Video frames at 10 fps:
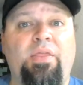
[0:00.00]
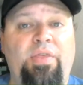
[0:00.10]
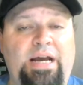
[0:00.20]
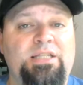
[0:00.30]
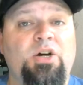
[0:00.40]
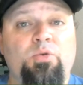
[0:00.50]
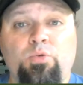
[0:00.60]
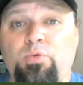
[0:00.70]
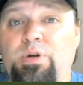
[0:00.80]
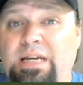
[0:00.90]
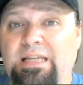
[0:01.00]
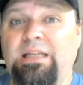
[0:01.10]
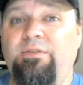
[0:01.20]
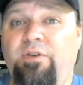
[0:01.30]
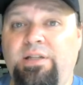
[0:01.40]
That's a
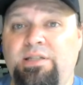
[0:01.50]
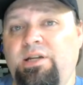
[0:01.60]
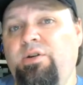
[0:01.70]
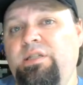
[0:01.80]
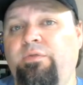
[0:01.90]
really fun series.